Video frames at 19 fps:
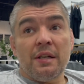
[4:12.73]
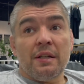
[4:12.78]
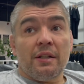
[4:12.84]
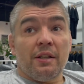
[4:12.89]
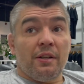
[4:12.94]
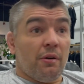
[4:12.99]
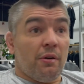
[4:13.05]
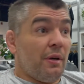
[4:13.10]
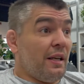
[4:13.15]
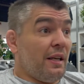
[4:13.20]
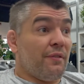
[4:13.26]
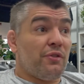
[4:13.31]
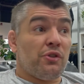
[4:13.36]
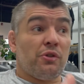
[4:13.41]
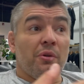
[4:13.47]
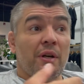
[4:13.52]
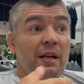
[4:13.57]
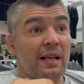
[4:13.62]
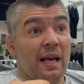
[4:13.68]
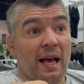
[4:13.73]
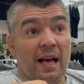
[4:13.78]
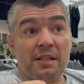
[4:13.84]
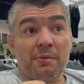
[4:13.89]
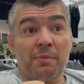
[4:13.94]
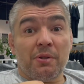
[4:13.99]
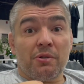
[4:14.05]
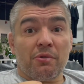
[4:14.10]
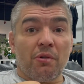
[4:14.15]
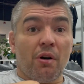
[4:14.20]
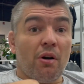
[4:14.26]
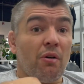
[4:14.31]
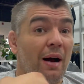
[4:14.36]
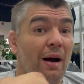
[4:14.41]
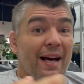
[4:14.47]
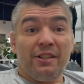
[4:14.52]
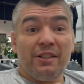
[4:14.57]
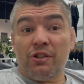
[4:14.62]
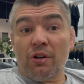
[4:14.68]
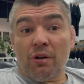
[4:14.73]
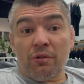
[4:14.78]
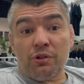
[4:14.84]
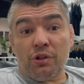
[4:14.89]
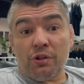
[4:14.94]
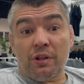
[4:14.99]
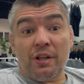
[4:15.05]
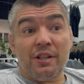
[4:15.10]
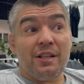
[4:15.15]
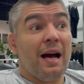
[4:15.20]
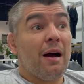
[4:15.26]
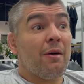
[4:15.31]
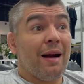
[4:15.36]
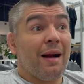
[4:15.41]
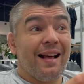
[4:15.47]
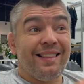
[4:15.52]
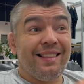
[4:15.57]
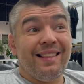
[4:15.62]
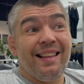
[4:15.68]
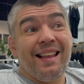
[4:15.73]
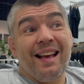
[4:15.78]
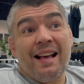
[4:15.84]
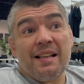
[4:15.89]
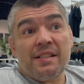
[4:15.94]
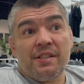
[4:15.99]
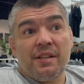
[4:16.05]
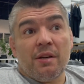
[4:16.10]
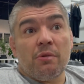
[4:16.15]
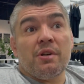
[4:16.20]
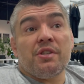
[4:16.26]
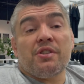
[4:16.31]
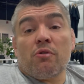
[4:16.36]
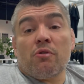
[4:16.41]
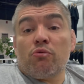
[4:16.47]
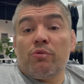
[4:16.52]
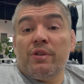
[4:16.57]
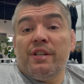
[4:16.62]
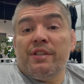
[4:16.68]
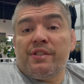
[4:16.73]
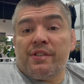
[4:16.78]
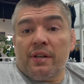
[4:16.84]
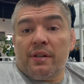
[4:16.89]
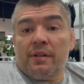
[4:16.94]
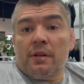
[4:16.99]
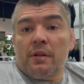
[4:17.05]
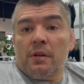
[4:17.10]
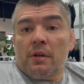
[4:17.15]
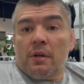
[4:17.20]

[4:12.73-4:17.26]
and if student asks me to roll, I don't turn it down unless there is a reason